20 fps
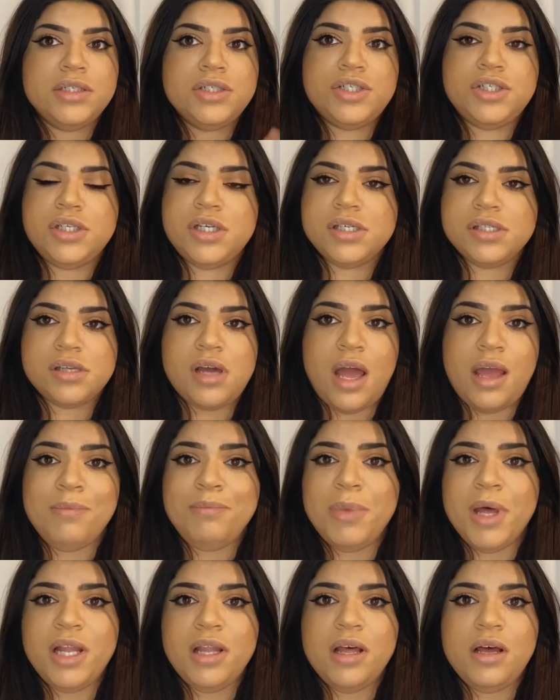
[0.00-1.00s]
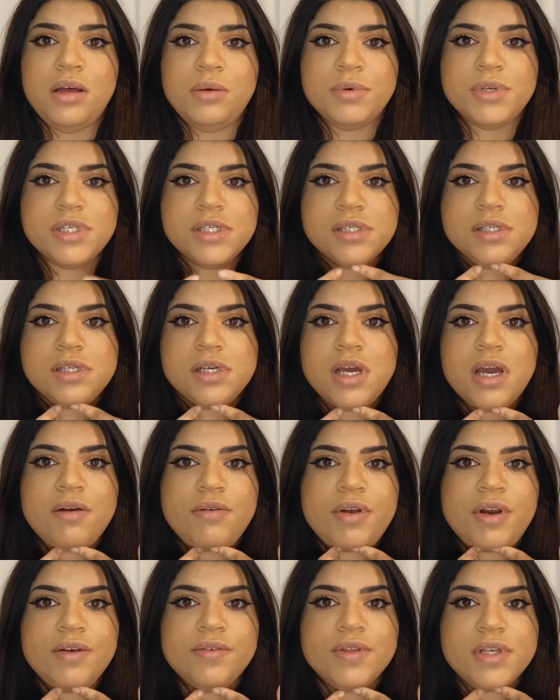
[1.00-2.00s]
She does Kybella, which is to get
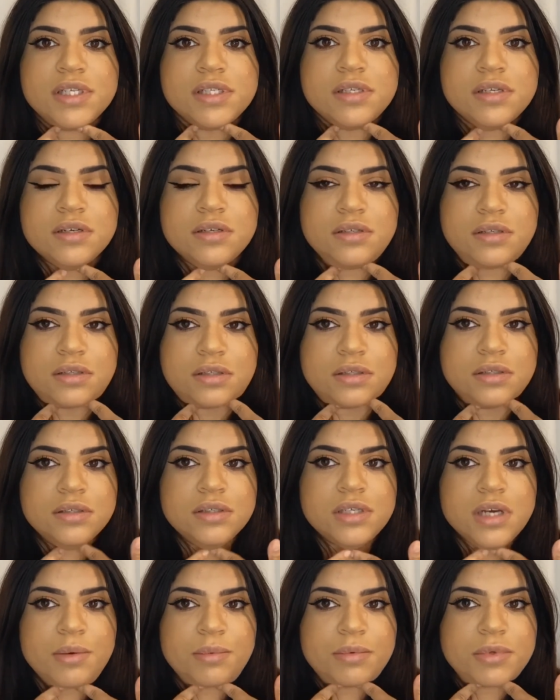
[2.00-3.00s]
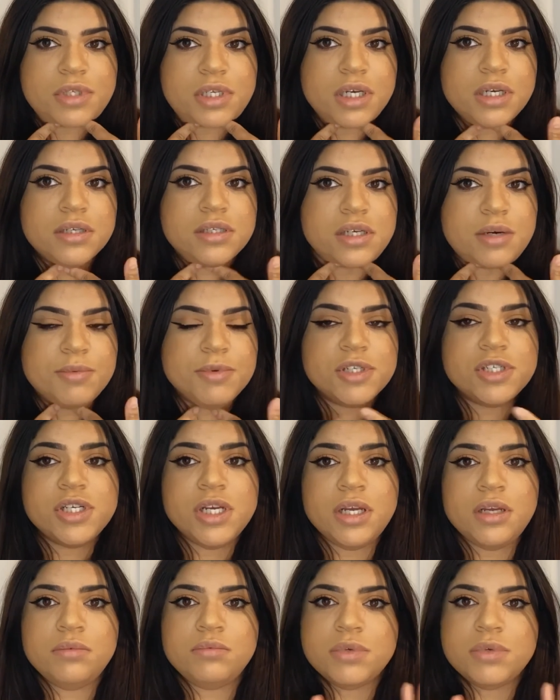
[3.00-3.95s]
rid of this little double chin,